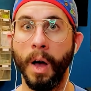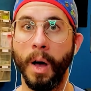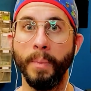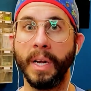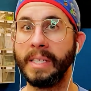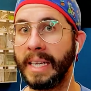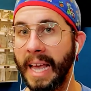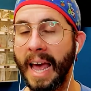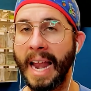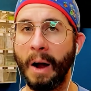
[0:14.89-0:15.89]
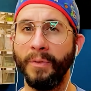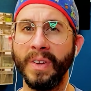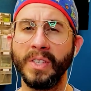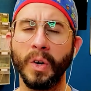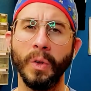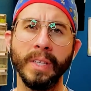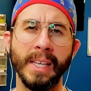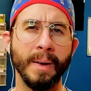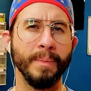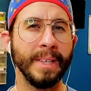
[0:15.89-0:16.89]
Uh, because again, our physical
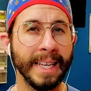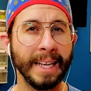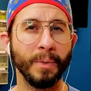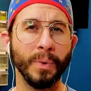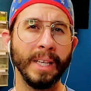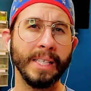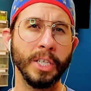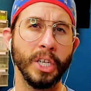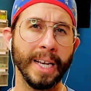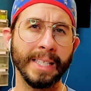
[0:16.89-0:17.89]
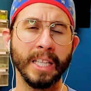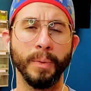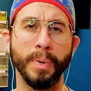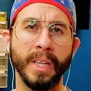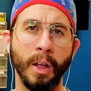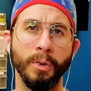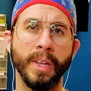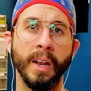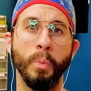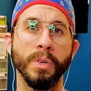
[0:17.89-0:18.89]
exam didn't really suggest that the patellar
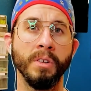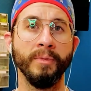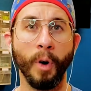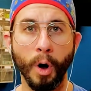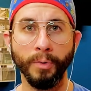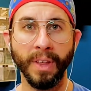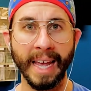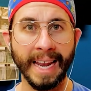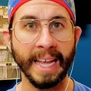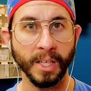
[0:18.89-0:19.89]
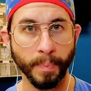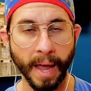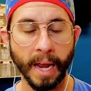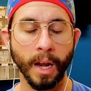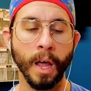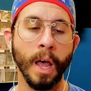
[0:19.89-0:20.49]
tendon was involved in his pain.